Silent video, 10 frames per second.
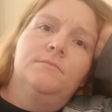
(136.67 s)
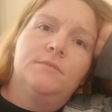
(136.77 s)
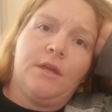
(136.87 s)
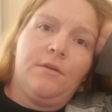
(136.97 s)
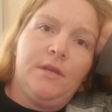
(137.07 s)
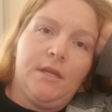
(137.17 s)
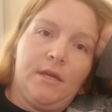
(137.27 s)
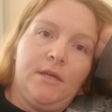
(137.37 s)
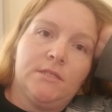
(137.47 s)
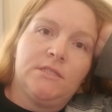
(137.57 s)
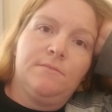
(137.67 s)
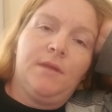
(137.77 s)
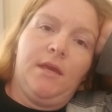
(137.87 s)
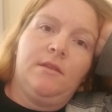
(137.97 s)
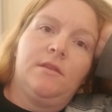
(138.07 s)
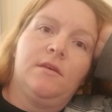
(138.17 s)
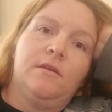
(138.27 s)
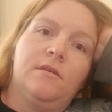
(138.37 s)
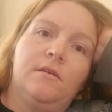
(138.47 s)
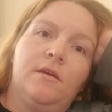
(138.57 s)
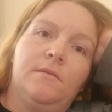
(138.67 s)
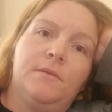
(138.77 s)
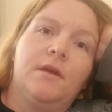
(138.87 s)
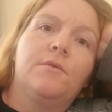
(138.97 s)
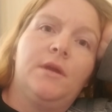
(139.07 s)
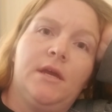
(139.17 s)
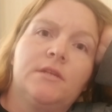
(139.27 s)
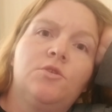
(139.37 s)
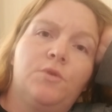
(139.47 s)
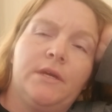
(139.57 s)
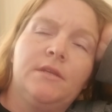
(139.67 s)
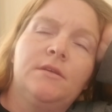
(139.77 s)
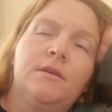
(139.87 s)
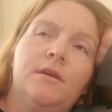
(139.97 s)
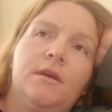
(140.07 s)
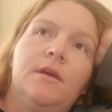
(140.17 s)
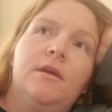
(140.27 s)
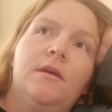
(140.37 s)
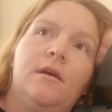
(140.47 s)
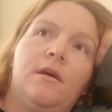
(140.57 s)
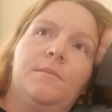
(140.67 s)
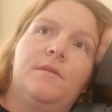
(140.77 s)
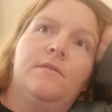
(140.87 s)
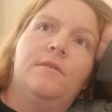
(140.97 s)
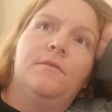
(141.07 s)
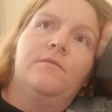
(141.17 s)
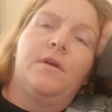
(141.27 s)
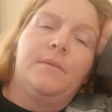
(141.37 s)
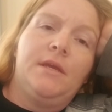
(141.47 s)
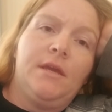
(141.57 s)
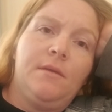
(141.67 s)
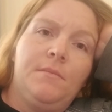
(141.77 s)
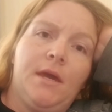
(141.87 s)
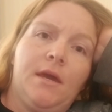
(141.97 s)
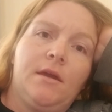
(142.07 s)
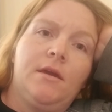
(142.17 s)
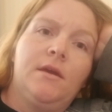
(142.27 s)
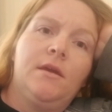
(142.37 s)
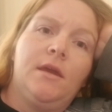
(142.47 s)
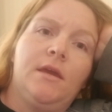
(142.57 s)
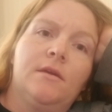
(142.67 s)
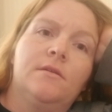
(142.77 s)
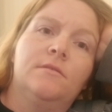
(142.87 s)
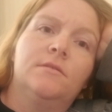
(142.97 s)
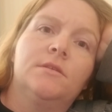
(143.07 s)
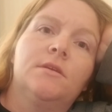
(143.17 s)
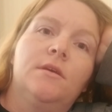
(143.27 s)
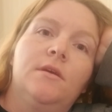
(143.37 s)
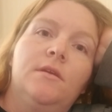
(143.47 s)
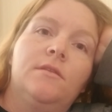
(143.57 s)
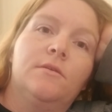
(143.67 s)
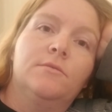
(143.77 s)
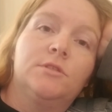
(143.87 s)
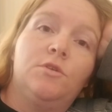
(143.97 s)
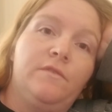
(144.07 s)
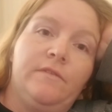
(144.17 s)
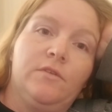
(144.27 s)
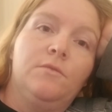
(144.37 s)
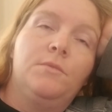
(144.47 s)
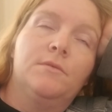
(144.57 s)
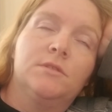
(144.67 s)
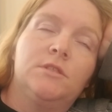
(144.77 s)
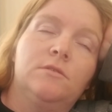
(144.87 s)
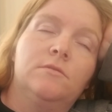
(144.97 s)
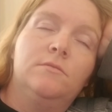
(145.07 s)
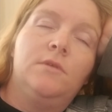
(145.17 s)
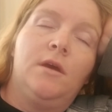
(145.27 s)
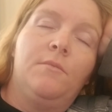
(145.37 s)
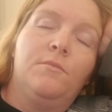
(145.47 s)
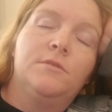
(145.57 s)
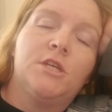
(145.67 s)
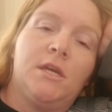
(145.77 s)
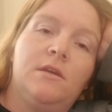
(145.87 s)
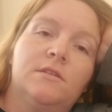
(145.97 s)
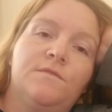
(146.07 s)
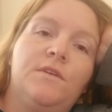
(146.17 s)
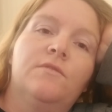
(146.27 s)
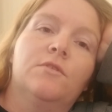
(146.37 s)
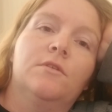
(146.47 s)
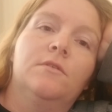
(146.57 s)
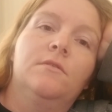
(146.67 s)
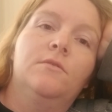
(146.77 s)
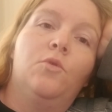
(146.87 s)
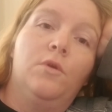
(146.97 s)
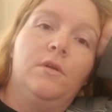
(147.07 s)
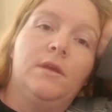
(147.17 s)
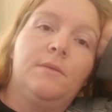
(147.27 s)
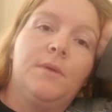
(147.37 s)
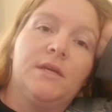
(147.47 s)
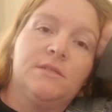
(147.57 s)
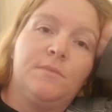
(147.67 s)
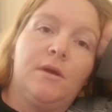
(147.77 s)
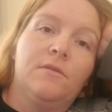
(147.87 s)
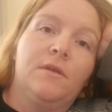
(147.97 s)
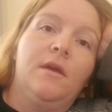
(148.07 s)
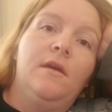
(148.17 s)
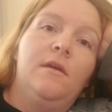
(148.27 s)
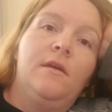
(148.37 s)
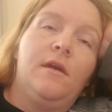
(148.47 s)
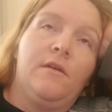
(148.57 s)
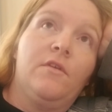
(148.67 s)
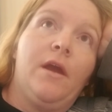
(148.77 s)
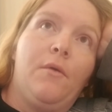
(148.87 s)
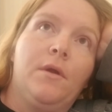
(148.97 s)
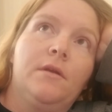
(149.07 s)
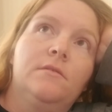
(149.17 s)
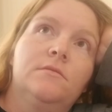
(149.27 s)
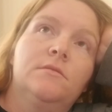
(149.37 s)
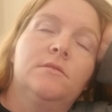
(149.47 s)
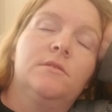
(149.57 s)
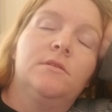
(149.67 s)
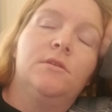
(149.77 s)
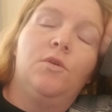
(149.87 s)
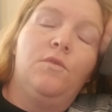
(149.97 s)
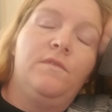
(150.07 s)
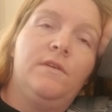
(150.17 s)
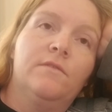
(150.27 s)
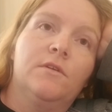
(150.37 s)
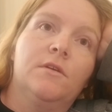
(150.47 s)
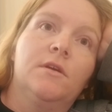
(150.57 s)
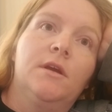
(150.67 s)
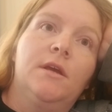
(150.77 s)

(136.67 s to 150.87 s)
Saturday night, it seemed like the diarrhea had quit. The vomiting came back, and there was no fever. We were still checking his fever orally by his mouth every hour. No fever.